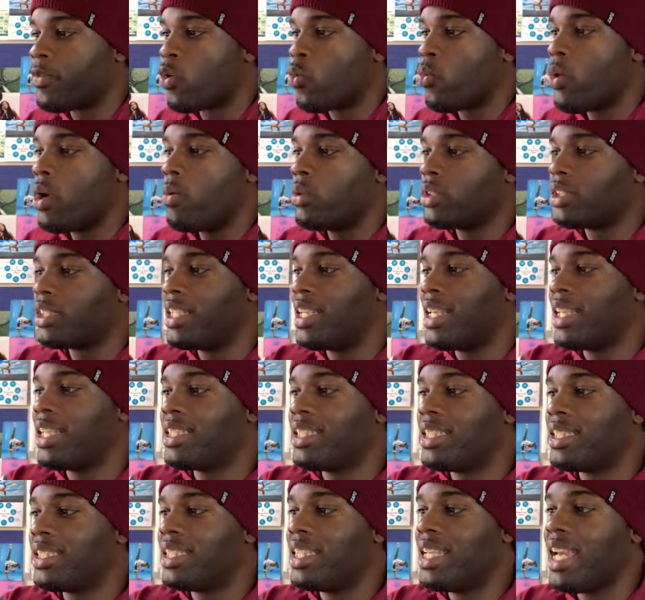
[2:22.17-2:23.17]
we will see that
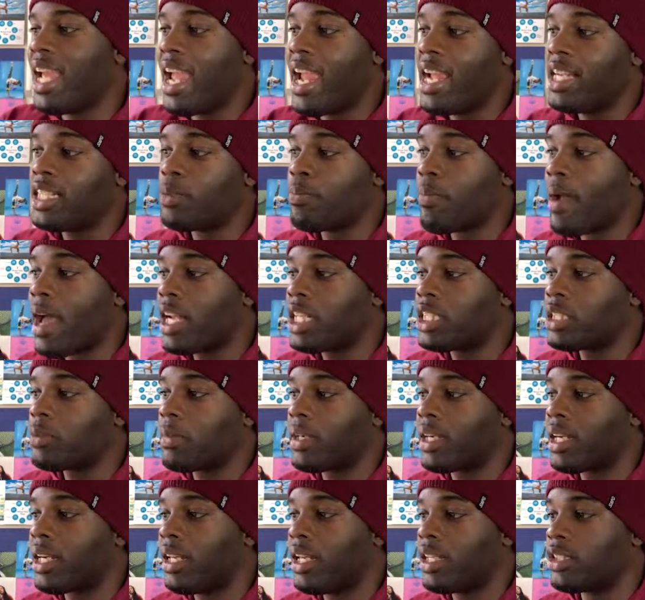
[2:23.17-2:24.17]
this is the age
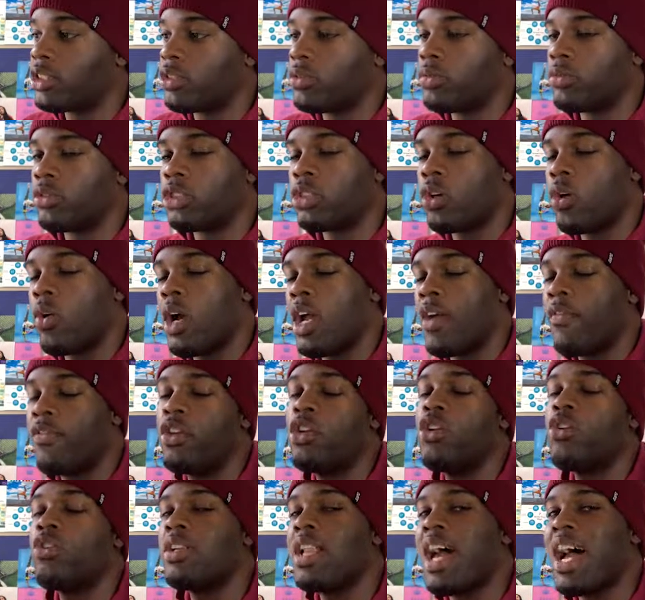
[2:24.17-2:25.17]
management collection. So if
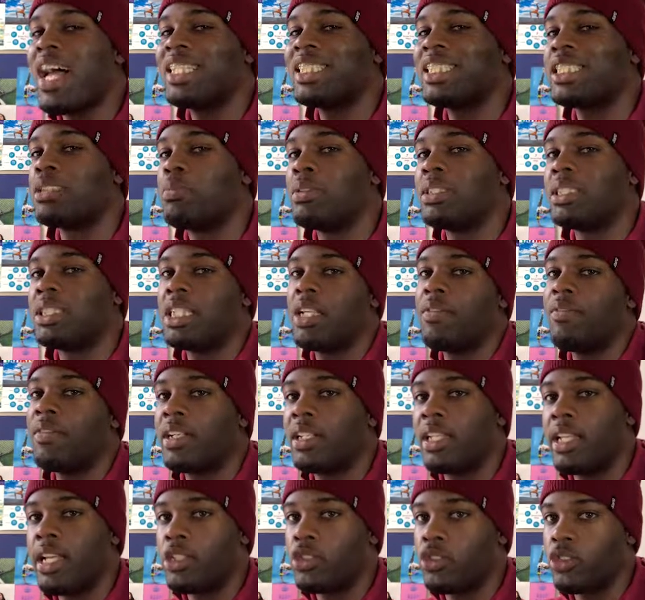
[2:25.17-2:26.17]
you're not
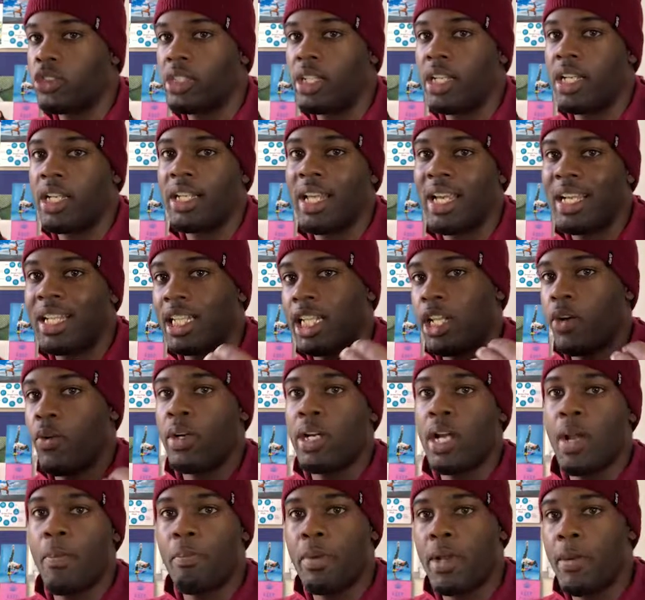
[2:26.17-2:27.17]
specifically interested in like
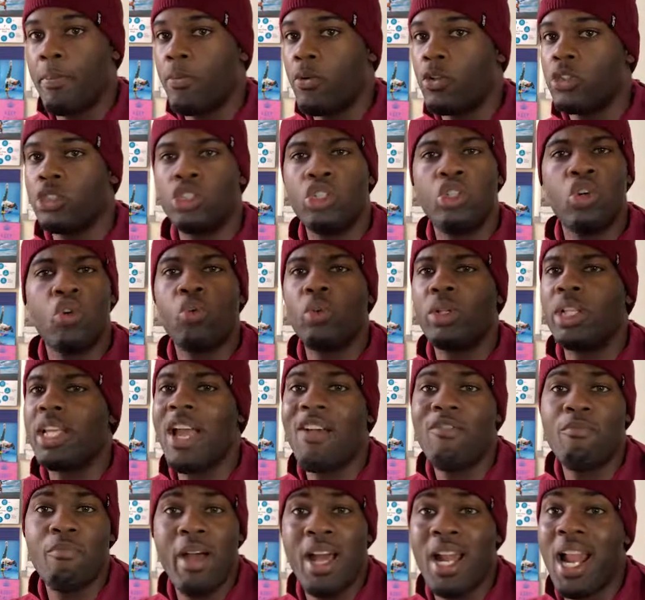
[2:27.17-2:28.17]
clearing up pimples, you don't really
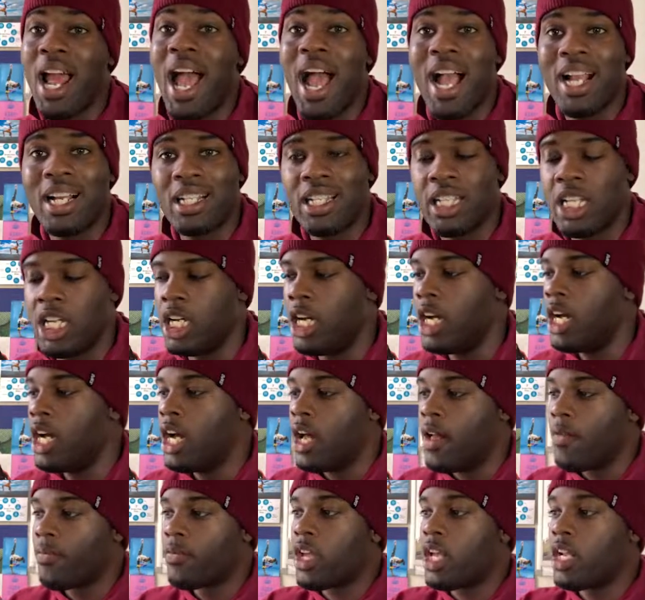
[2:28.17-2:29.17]
have bad acne,
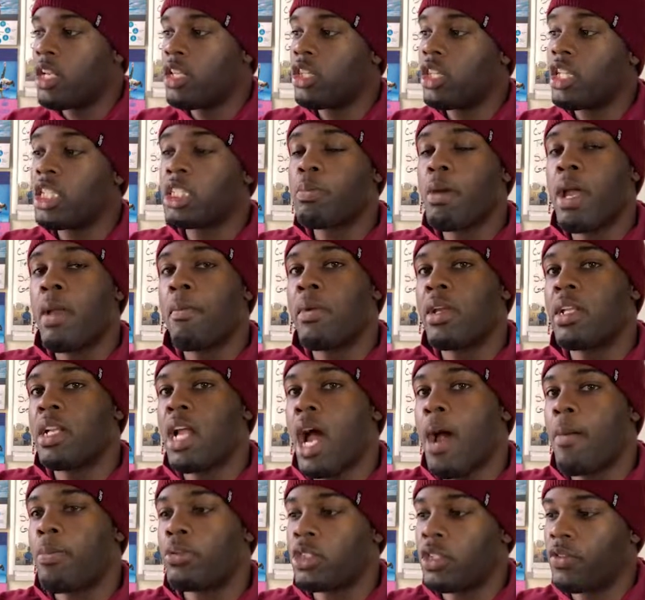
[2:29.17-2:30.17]
then this might be an
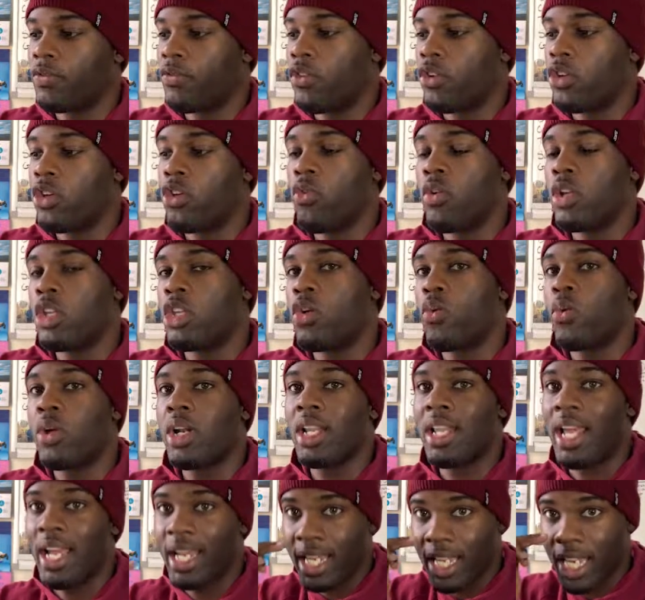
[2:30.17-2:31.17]
option for you, and you want
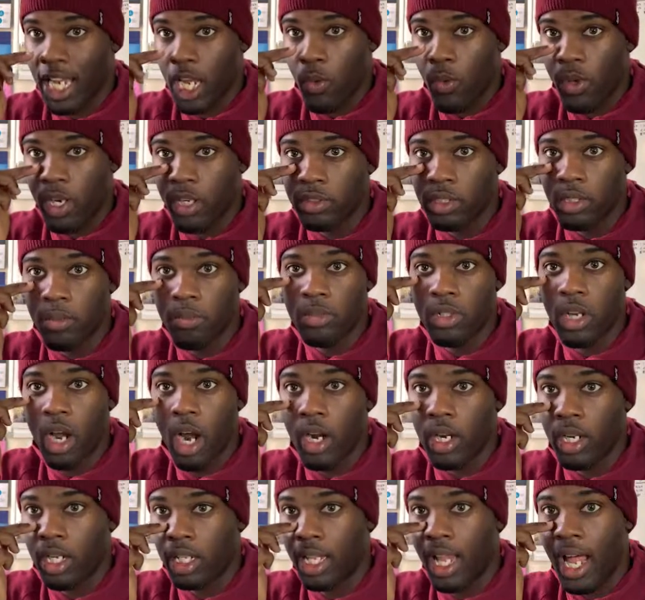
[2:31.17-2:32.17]
to like get rid of some
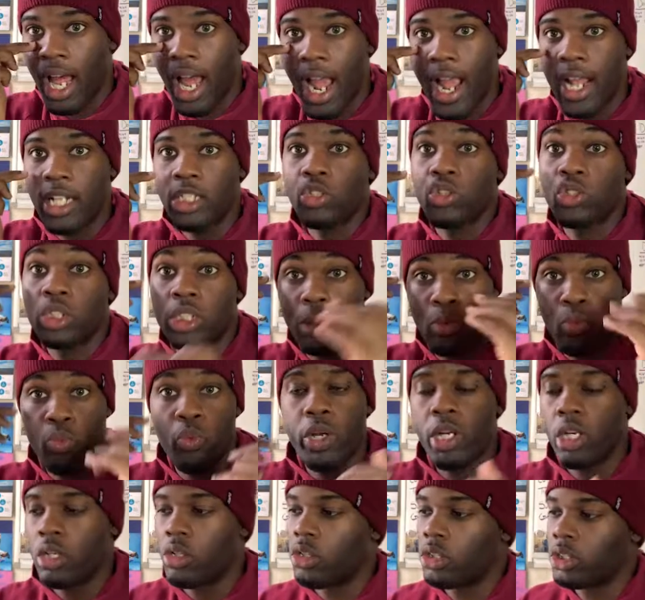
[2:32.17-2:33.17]
dark lines or some
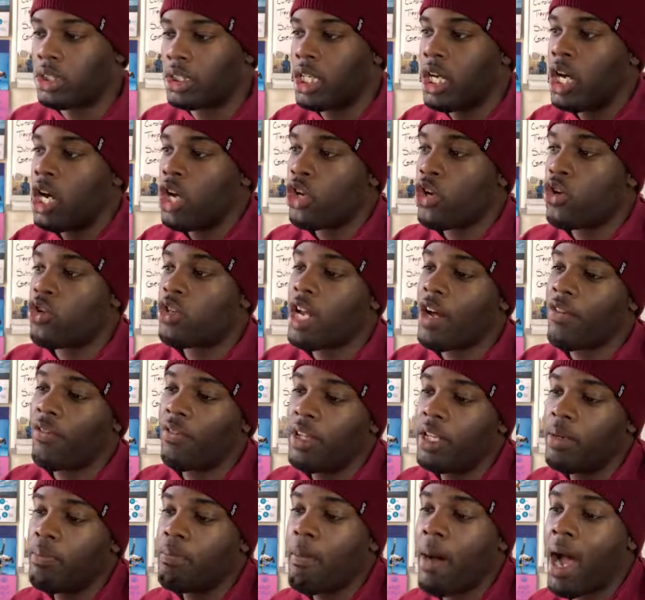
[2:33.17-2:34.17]
wrinkles, you
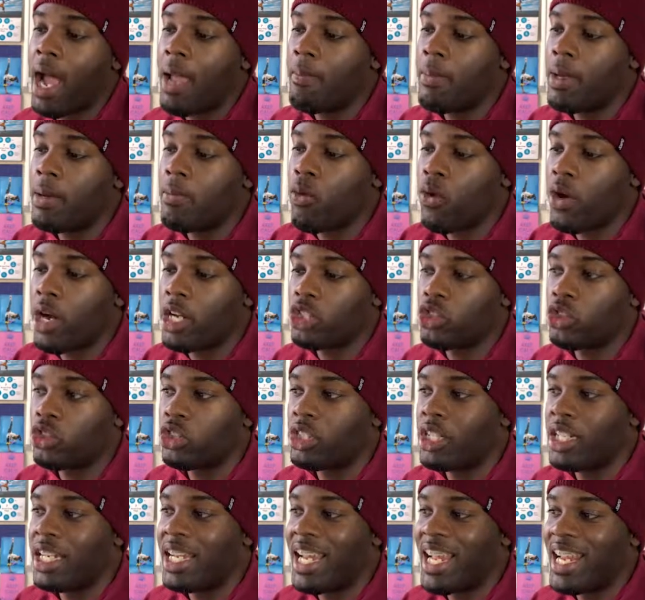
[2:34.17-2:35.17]
definitely might be more
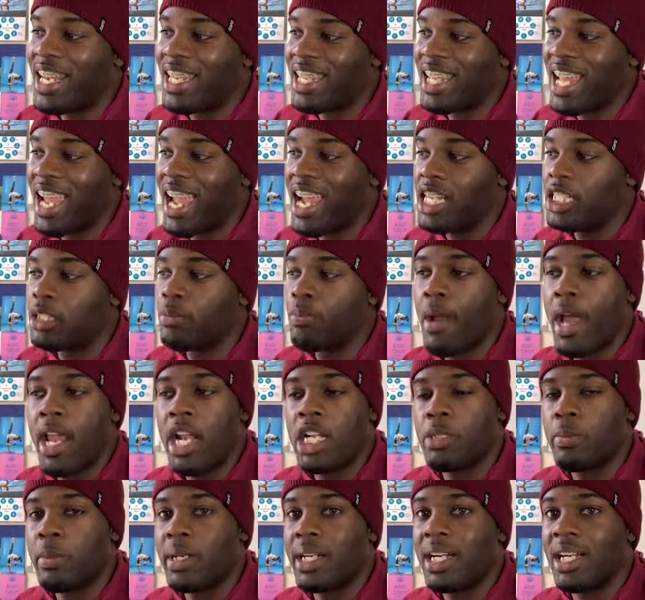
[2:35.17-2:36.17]
interested in the age
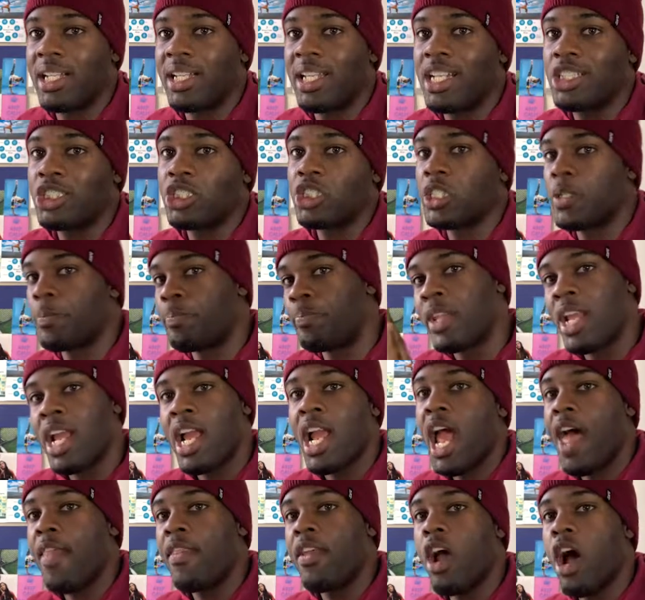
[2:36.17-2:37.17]
management collection.
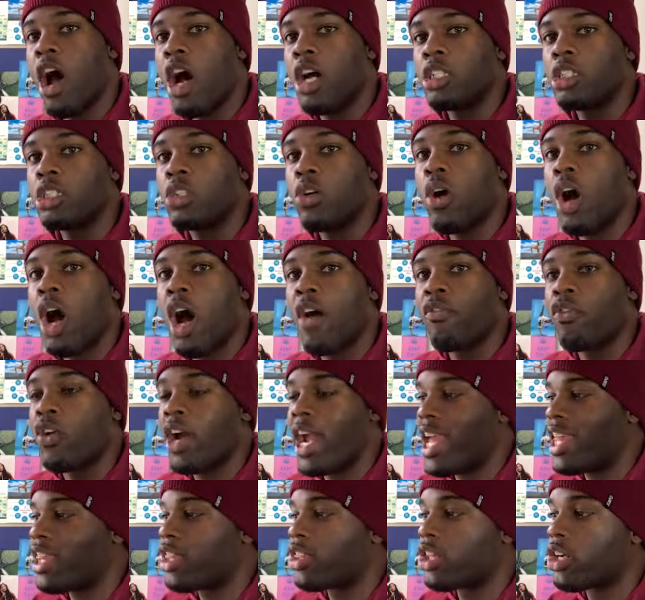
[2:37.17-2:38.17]
And they also offer
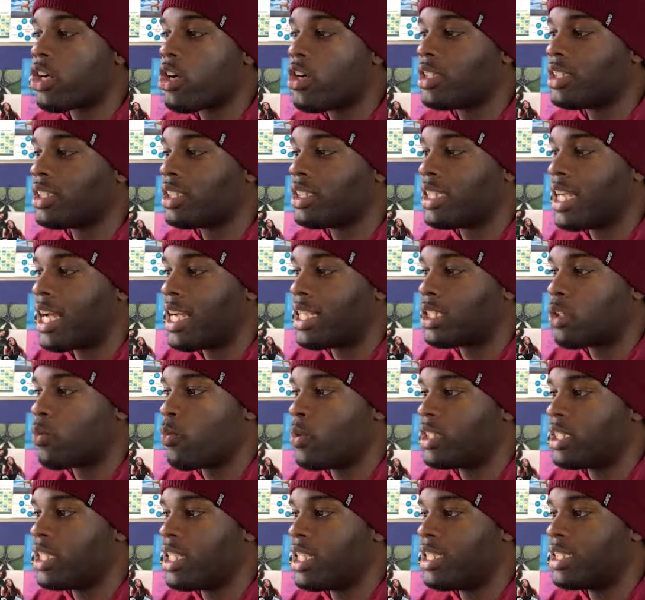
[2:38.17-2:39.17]
a third set,
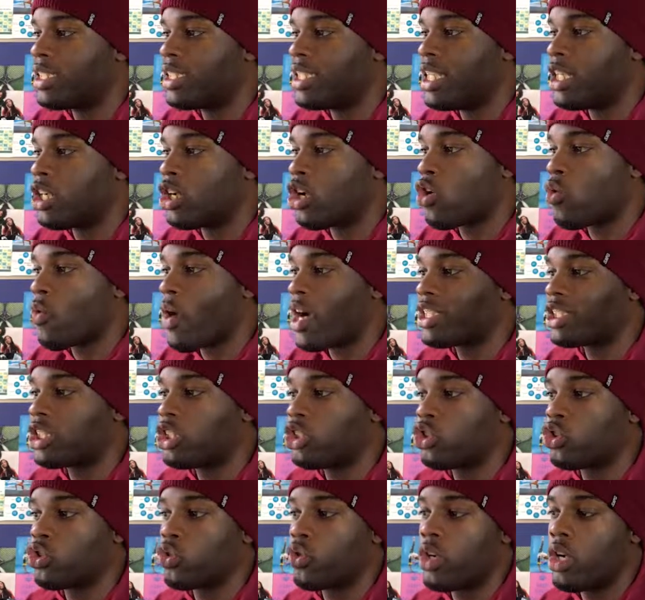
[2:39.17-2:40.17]
which is the
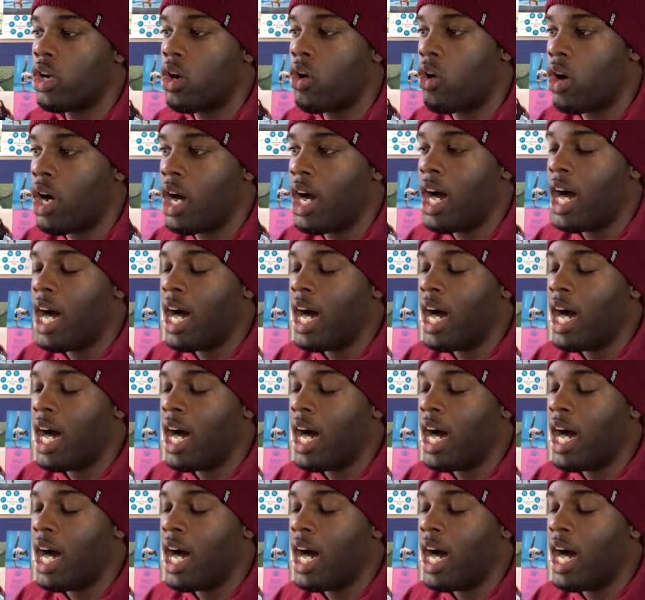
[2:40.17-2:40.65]
correction trio.